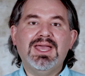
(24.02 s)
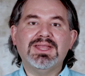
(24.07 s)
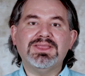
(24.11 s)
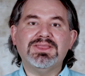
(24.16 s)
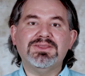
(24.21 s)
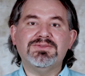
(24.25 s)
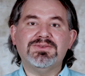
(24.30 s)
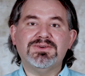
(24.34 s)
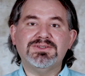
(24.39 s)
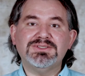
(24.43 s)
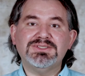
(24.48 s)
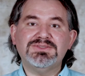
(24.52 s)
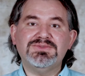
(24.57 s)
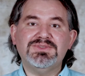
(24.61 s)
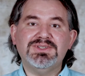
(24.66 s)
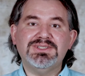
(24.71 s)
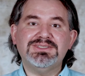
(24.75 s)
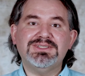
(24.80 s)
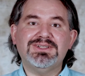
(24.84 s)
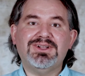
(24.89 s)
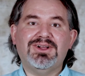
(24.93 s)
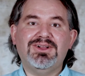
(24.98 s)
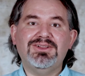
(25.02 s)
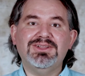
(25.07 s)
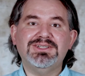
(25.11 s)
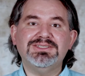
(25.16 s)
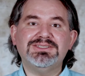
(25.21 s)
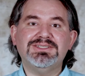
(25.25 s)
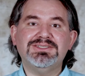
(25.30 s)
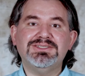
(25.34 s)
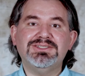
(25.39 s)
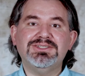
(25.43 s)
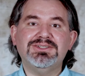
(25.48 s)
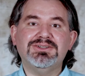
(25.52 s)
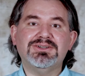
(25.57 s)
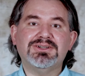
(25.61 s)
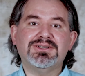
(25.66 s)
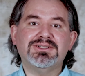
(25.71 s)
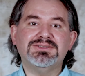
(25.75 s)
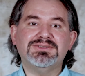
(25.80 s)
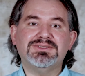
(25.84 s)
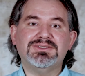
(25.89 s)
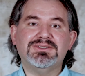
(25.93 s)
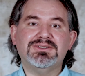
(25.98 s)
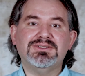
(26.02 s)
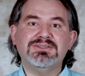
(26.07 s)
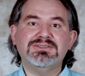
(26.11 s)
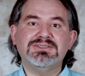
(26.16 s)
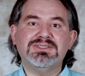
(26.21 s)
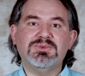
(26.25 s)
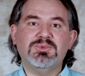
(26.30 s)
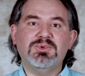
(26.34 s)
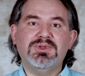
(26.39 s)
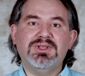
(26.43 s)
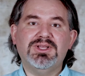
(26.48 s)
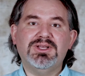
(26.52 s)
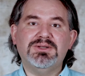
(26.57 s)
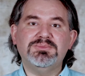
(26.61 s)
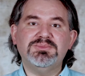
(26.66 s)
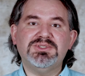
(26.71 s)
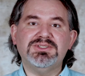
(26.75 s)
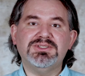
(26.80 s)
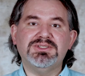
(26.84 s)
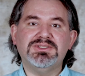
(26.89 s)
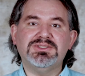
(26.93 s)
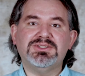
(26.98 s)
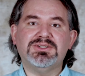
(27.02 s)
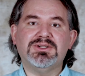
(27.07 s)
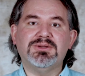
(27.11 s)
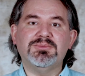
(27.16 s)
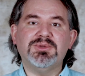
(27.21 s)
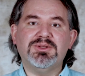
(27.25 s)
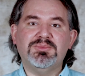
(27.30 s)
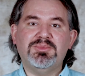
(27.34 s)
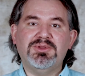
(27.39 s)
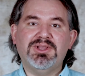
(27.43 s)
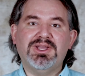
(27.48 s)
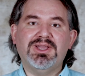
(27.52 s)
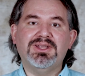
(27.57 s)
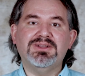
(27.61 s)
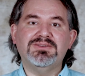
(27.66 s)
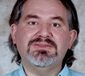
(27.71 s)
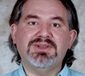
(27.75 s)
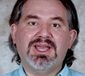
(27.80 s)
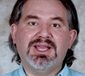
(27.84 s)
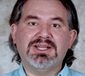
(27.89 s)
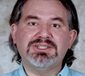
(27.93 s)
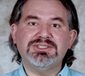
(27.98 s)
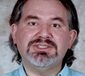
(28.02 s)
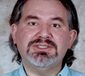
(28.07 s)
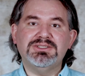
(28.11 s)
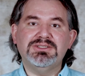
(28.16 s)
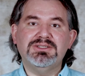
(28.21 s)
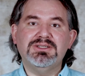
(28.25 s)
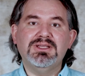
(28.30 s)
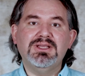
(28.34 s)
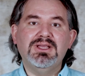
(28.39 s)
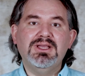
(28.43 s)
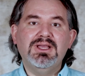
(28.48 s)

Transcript: At the first visit, I'll listen to your concerns and we'll help to determine a plan of action.